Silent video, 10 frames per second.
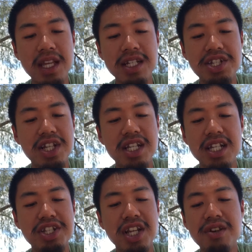It's just
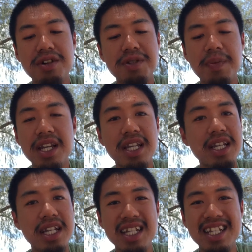a general
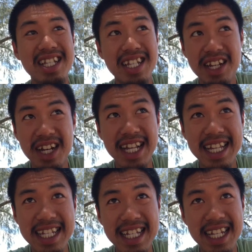speaking. It's not
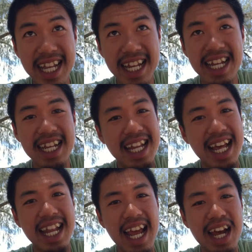incident
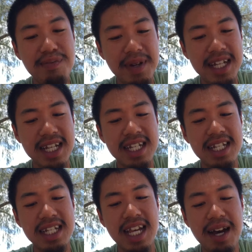that happen
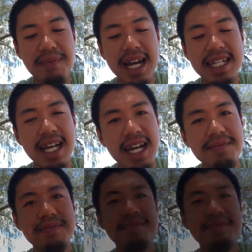time by time.